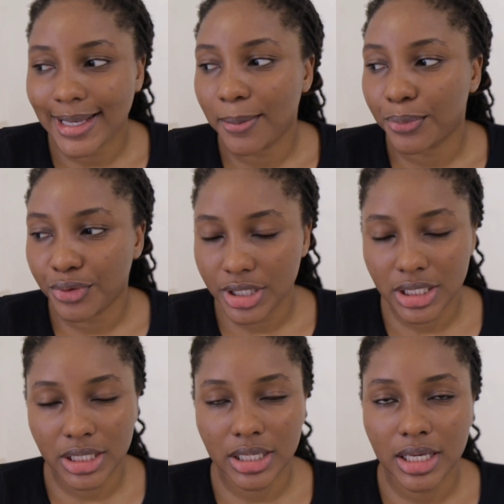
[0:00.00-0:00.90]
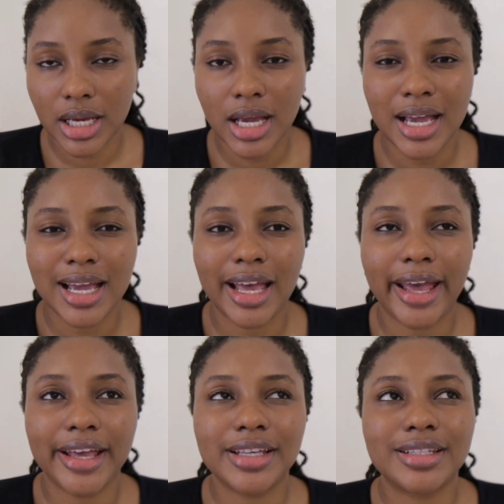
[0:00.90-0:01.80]
and pretty
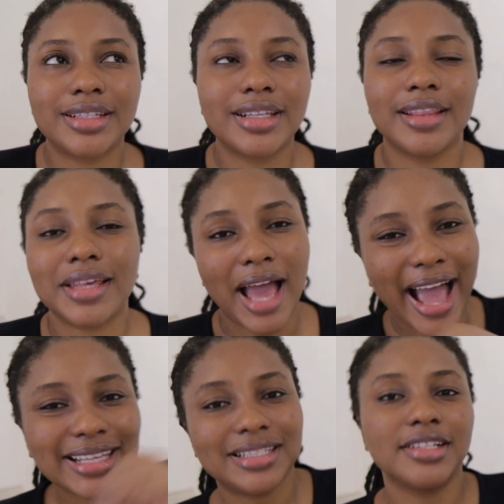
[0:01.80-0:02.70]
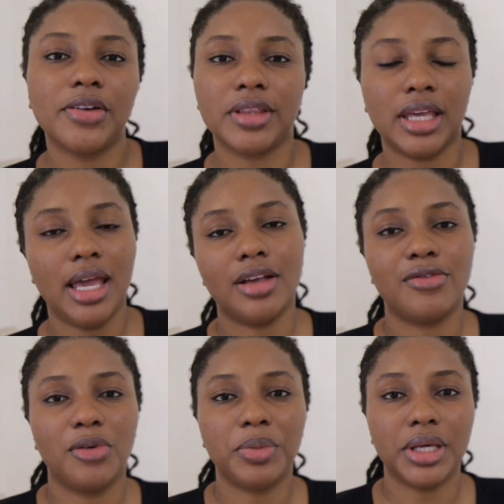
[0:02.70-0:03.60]
is the icing on the cake
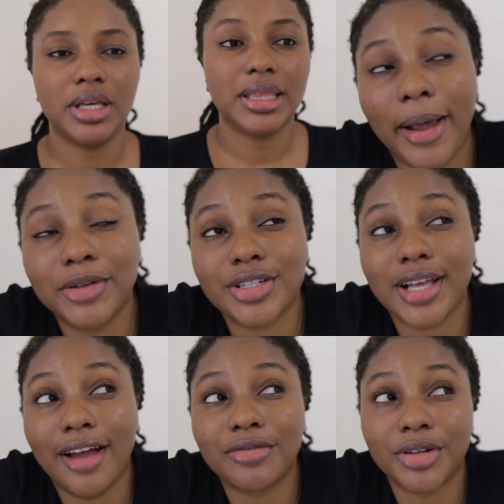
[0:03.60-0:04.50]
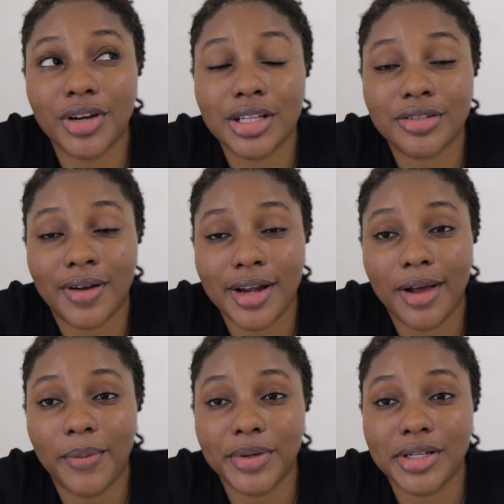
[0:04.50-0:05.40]
for me. I just have regrets right
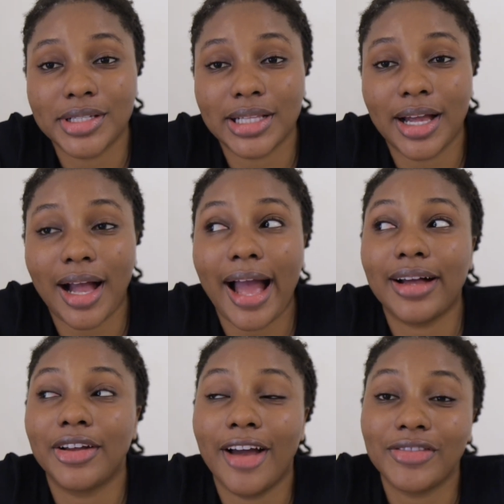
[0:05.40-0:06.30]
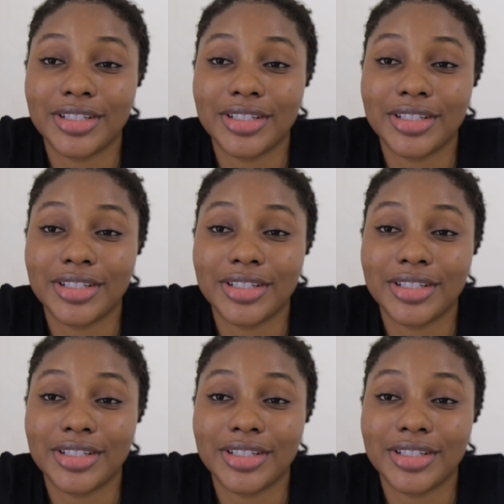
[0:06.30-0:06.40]
now because, like, I could have